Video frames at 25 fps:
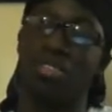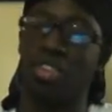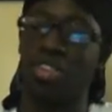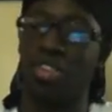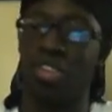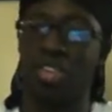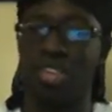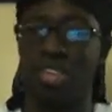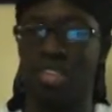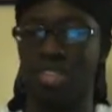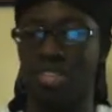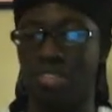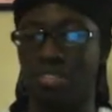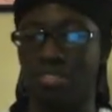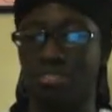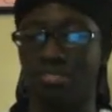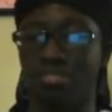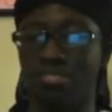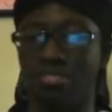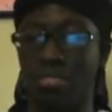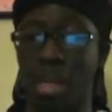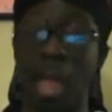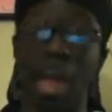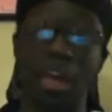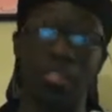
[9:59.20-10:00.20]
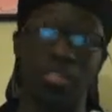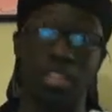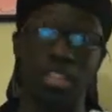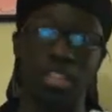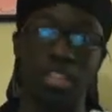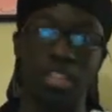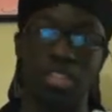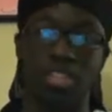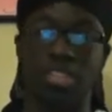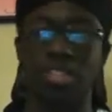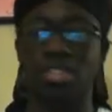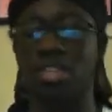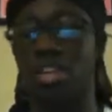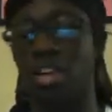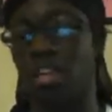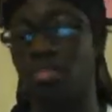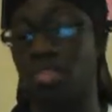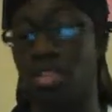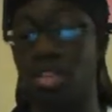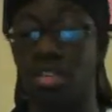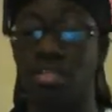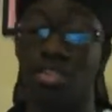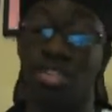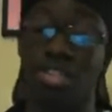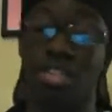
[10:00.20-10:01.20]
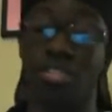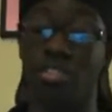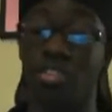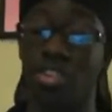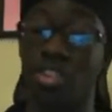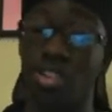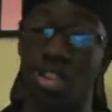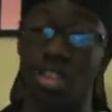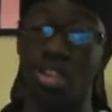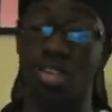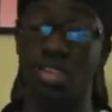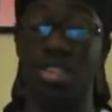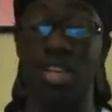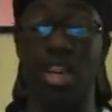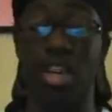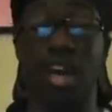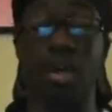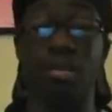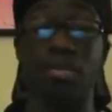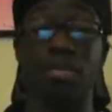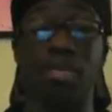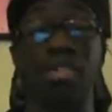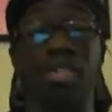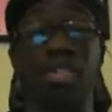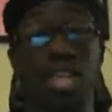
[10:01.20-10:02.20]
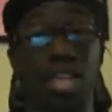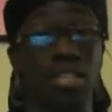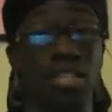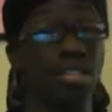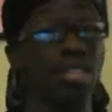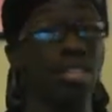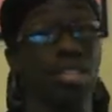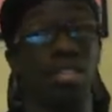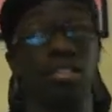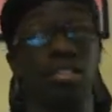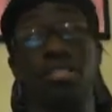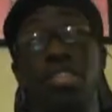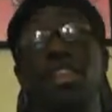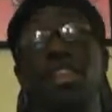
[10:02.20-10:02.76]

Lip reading: for after this. I was gonna say for another time, but that's another